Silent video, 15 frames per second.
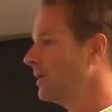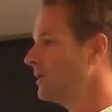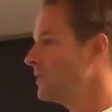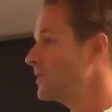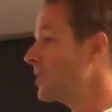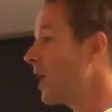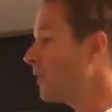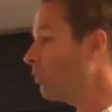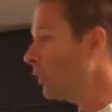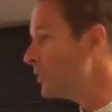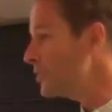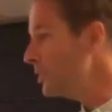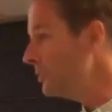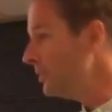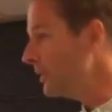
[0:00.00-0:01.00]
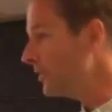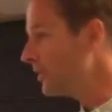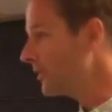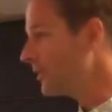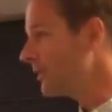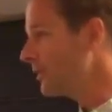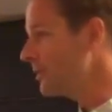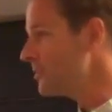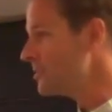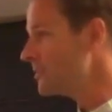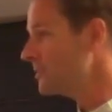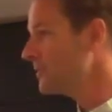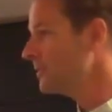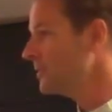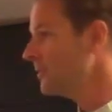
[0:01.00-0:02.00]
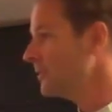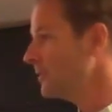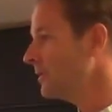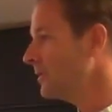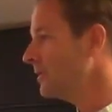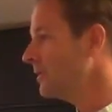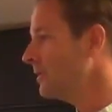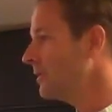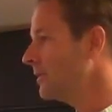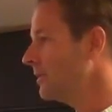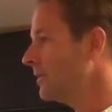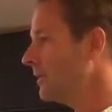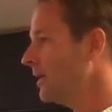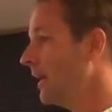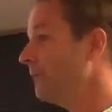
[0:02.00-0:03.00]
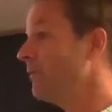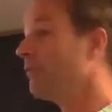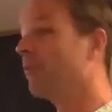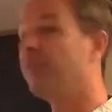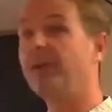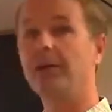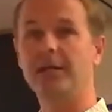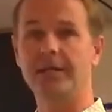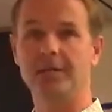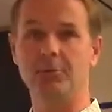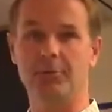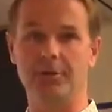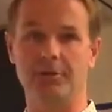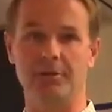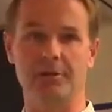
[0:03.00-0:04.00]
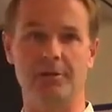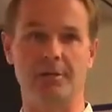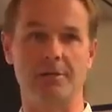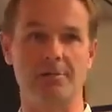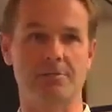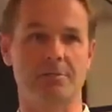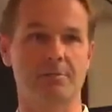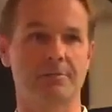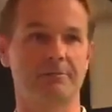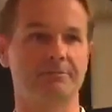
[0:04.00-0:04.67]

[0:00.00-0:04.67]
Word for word: Does God want you to be under a curse? Have you ever felt like you were under a curse?